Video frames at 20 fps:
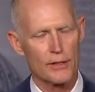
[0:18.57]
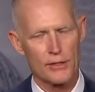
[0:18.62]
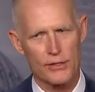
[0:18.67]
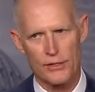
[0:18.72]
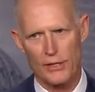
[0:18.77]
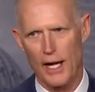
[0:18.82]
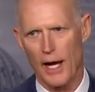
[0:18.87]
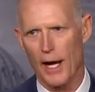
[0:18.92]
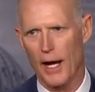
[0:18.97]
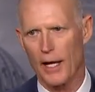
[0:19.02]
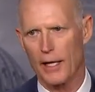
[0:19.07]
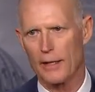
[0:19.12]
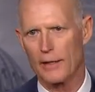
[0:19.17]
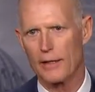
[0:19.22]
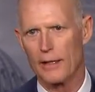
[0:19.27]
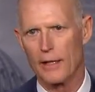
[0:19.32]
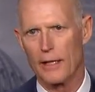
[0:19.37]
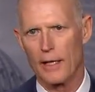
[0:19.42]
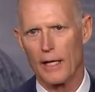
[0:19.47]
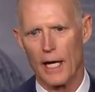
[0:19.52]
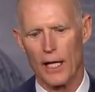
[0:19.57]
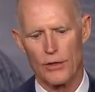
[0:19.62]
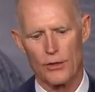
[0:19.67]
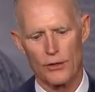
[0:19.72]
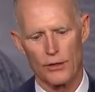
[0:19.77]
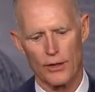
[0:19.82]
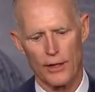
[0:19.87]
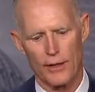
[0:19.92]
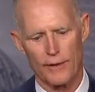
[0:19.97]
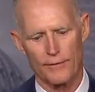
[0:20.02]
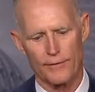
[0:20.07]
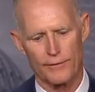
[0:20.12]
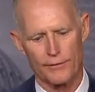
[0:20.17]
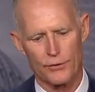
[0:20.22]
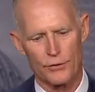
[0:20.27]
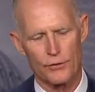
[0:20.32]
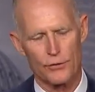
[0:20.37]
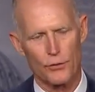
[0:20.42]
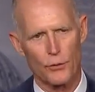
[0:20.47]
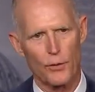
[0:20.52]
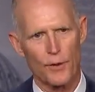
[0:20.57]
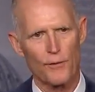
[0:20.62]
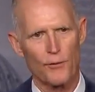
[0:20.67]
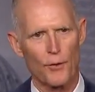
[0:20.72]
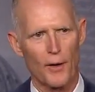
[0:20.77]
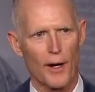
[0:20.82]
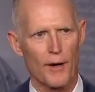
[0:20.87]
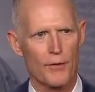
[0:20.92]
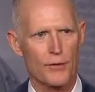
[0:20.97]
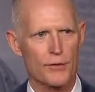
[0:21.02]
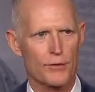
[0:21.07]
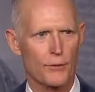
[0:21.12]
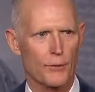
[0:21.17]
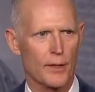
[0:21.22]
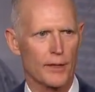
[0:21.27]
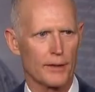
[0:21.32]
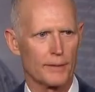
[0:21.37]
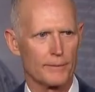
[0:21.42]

sign, and you'll have 24 hours to read